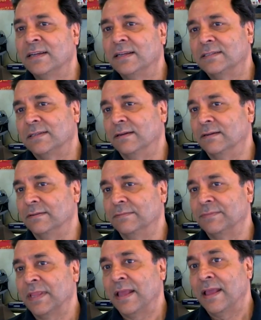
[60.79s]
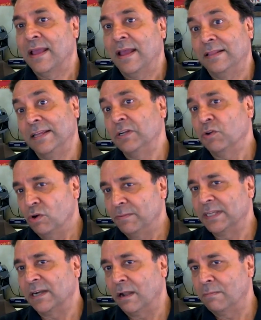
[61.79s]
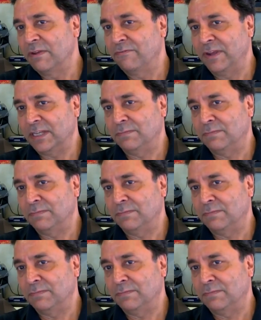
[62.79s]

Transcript: Mr. Ram says as a result of the boil water